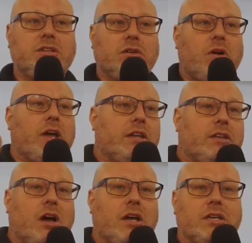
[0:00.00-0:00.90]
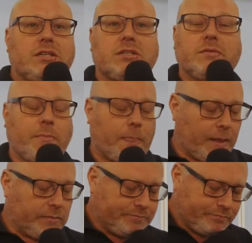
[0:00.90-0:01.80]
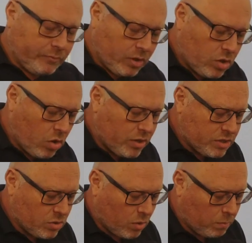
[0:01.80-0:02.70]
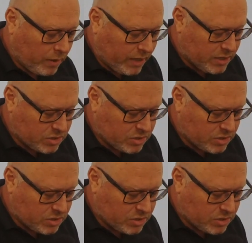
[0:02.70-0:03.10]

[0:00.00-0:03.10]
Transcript: Uriah dies. God is not pleased.